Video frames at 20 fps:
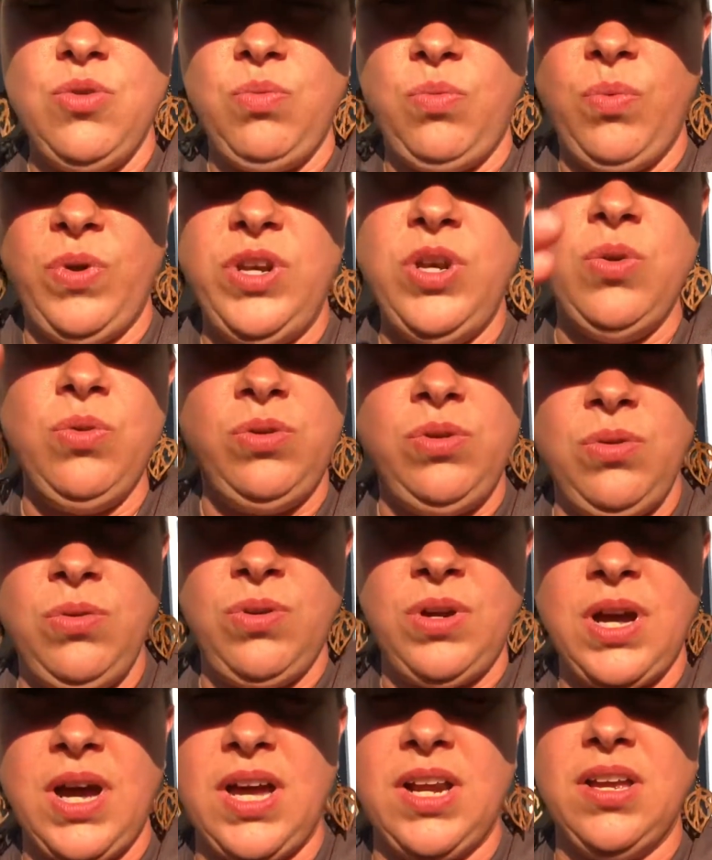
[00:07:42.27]
when you do
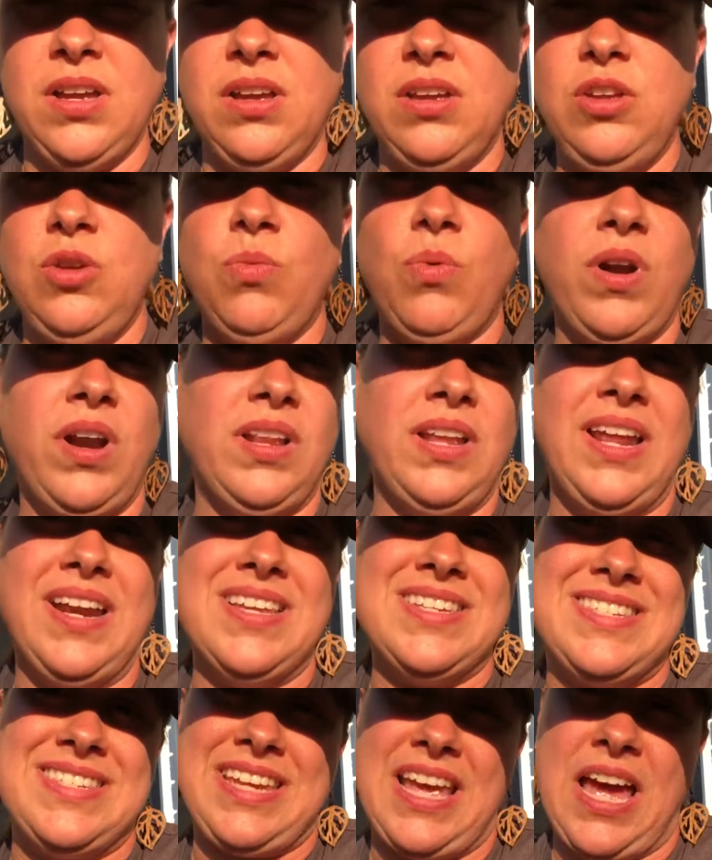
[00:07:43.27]
cut it, you want to let
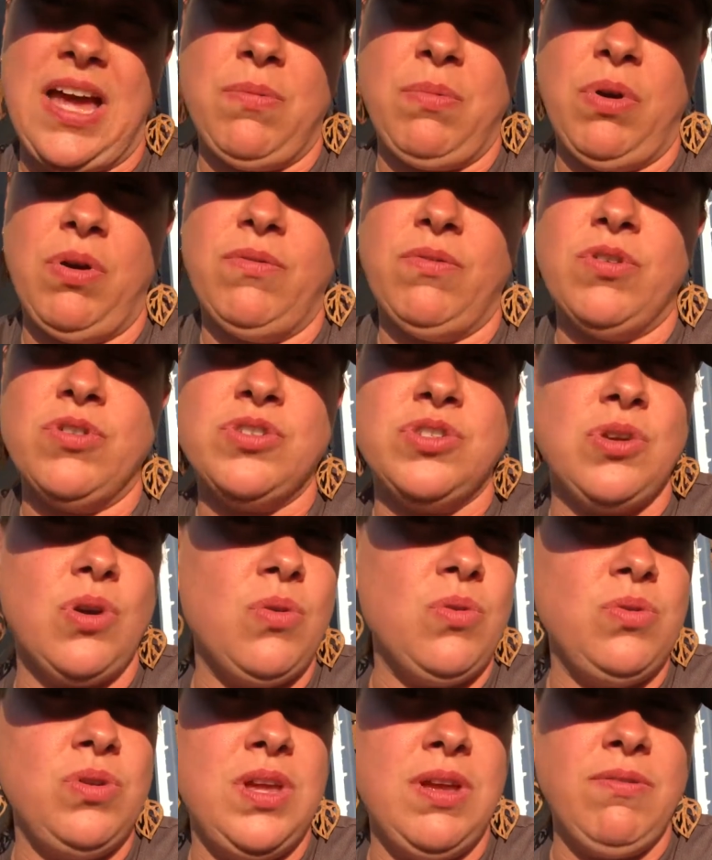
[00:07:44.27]
it scab over. So
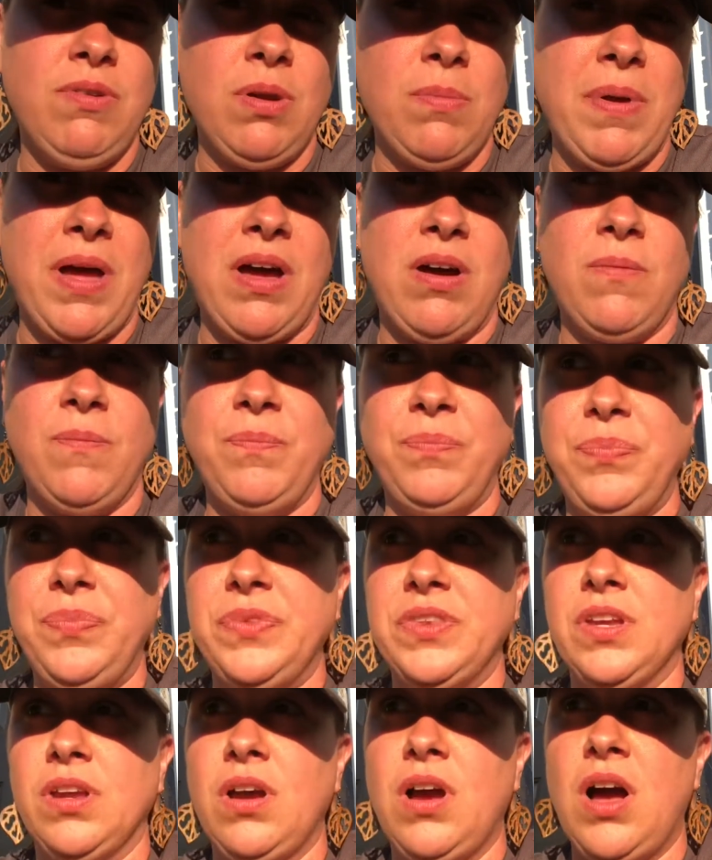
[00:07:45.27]
you give it about
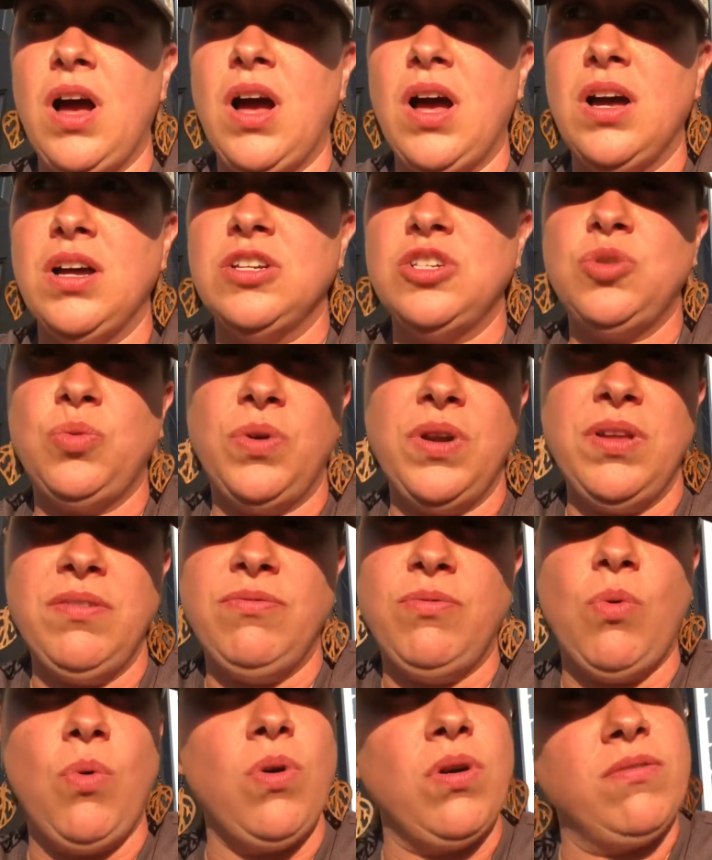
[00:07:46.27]

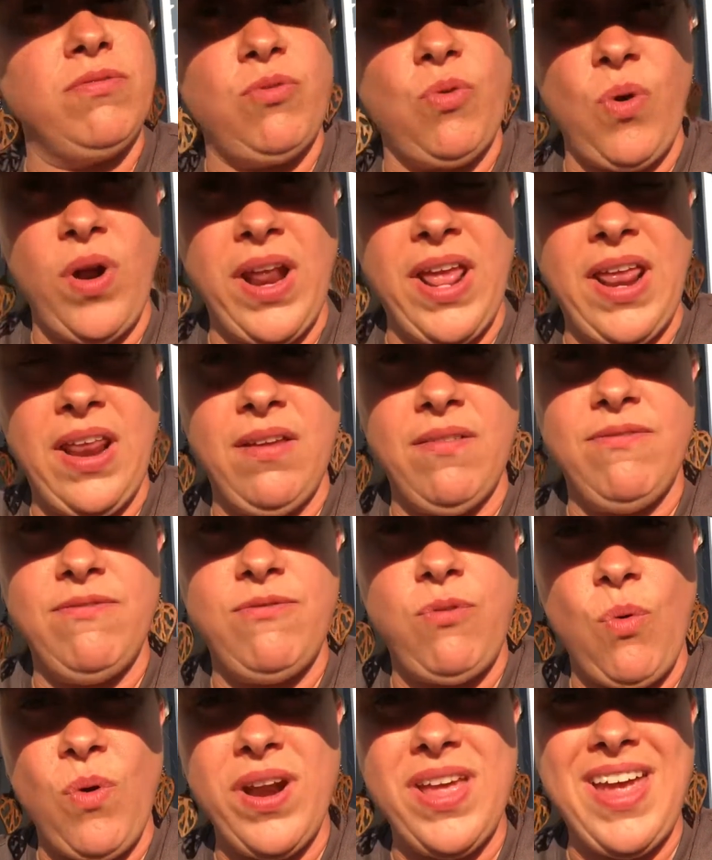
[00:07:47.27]
24 to
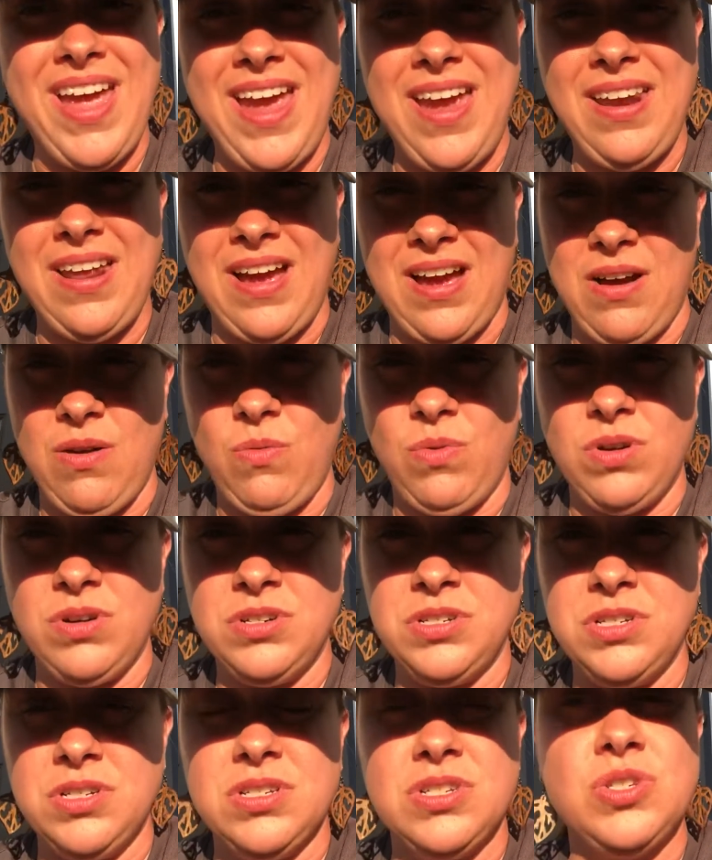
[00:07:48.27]
48
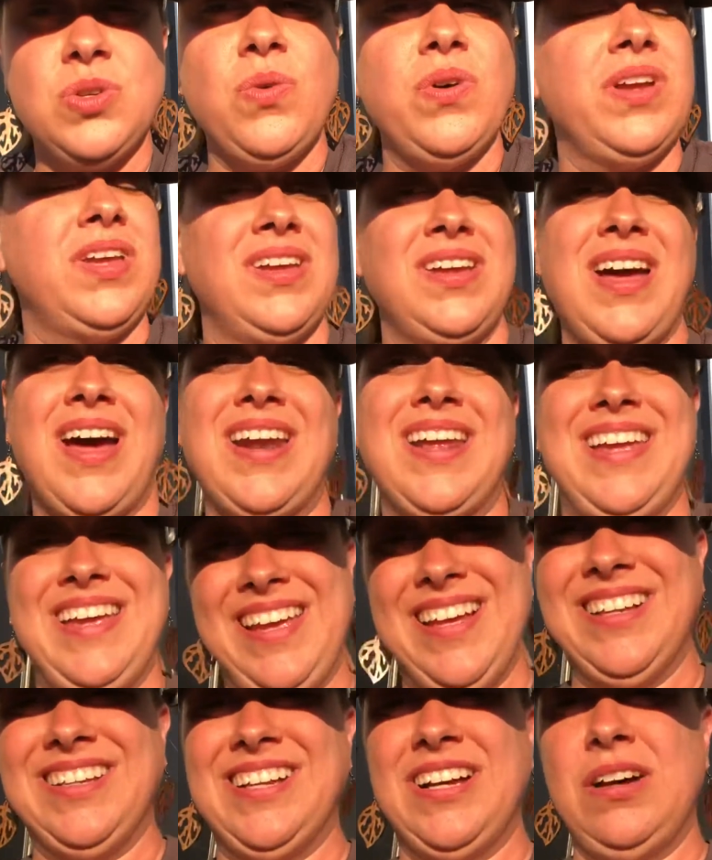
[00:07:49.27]
hours so it can kind of
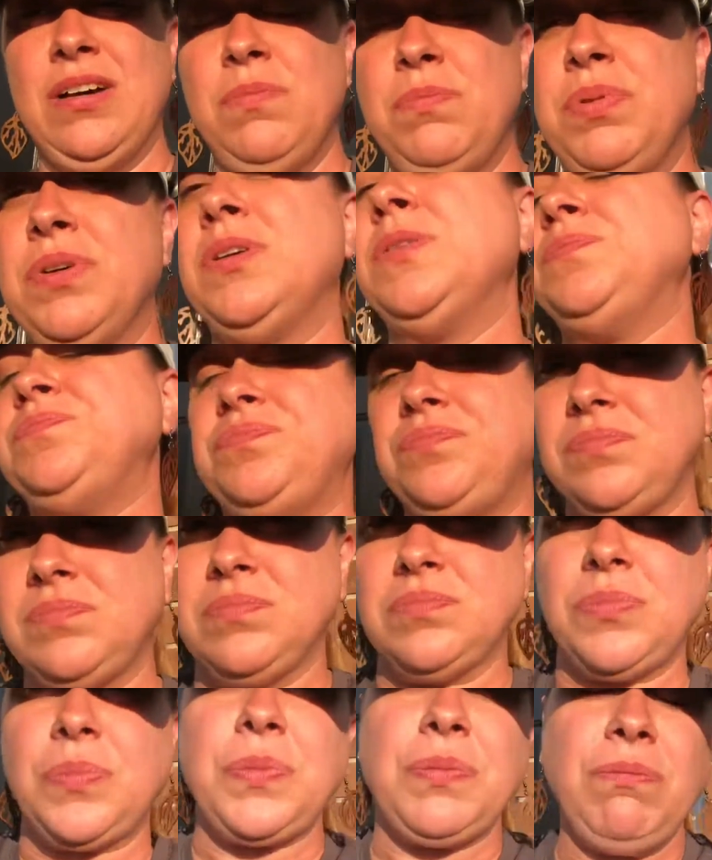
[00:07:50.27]
heal up
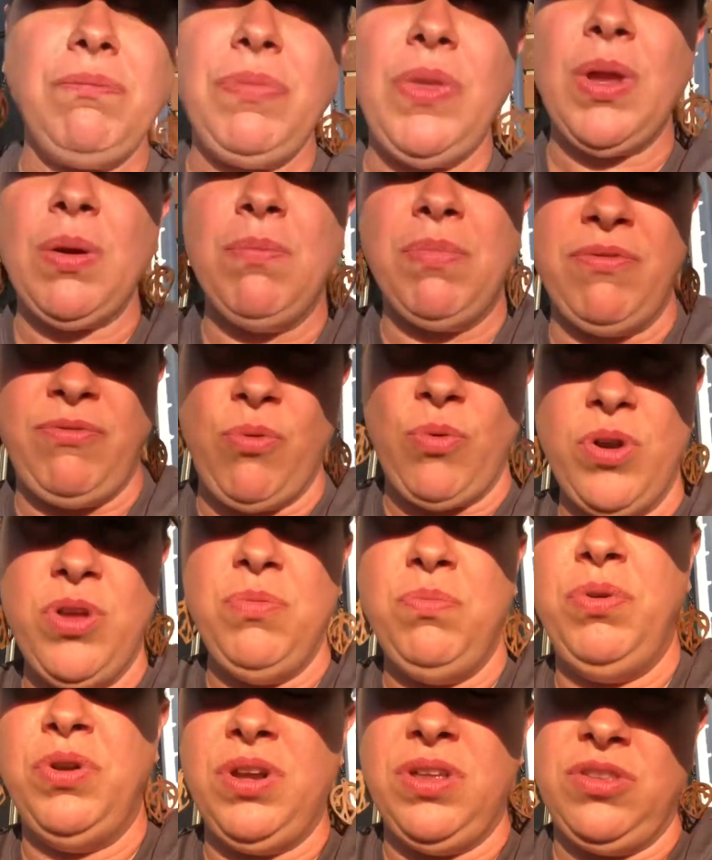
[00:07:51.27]
before you
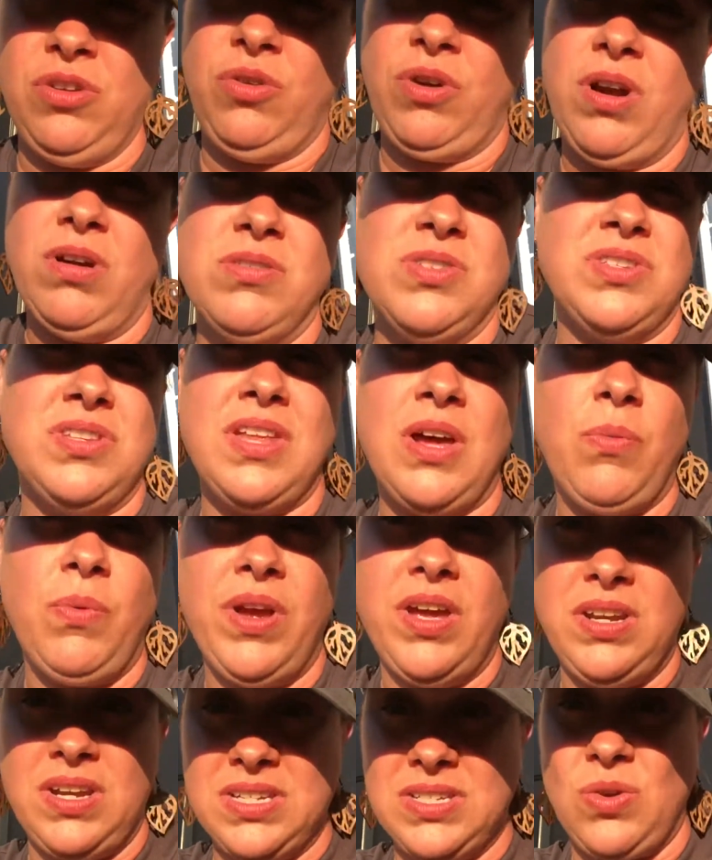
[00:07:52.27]
put it in the ground, so that way
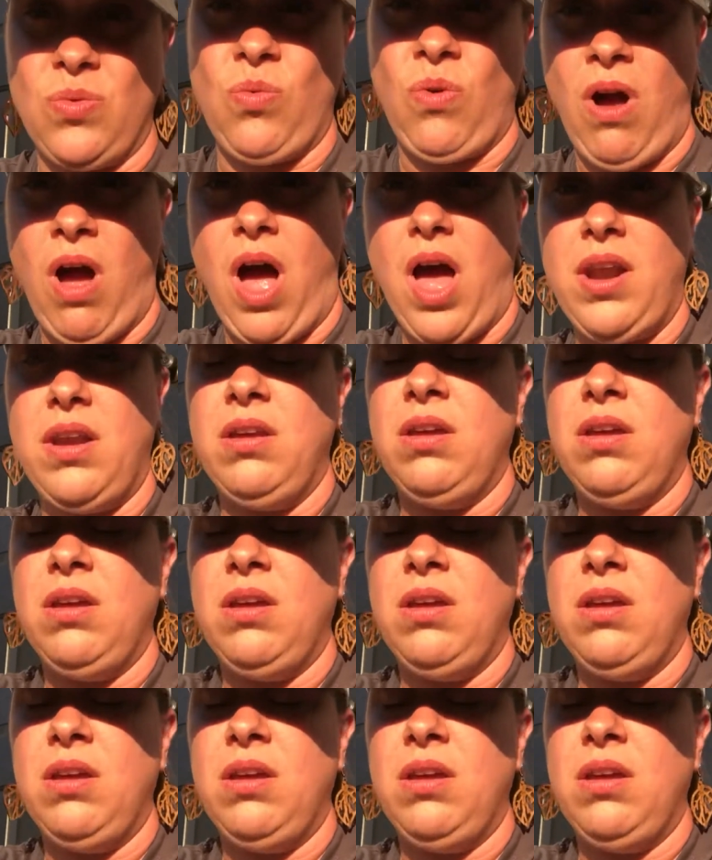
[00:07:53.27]
it doesn't rot.